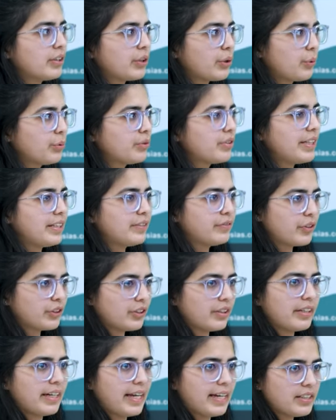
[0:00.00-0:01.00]
growth rate for
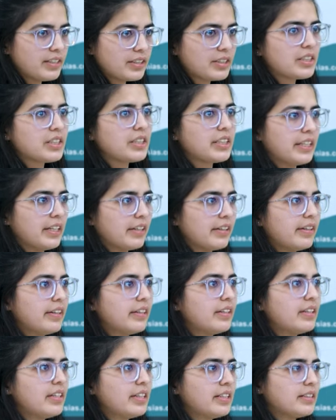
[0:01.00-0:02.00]
the next
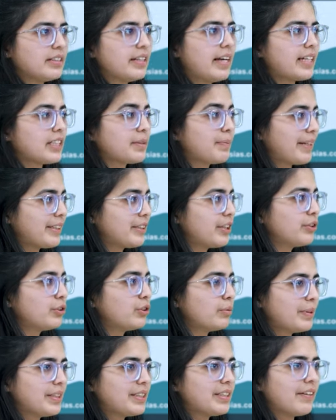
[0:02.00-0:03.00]
year is expected
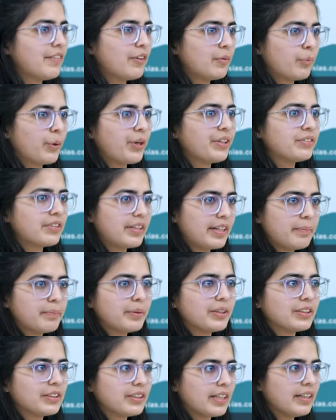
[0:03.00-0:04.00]
to be
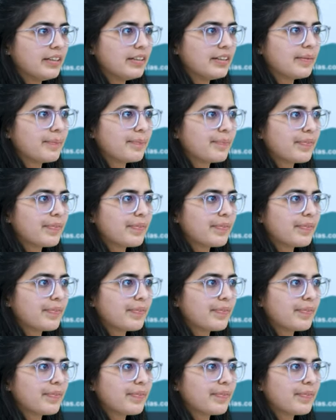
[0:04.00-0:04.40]
7.3%.